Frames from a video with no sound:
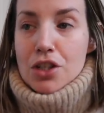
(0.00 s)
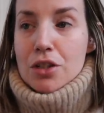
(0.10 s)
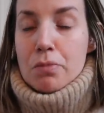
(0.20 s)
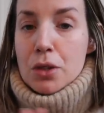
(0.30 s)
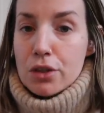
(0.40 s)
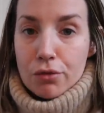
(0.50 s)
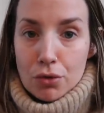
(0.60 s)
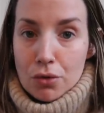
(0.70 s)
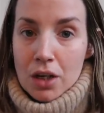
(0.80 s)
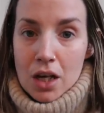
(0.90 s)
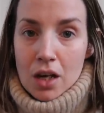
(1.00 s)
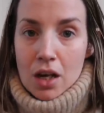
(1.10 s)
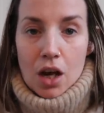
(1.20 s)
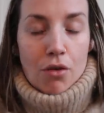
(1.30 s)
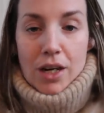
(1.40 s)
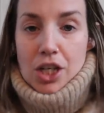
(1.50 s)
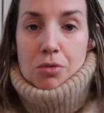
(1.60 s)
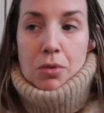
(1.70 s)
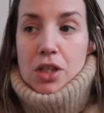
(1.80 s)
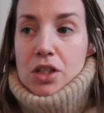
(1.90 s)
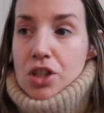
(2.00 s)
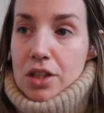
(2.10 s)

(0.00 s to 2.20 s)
She does beautiful arrangements.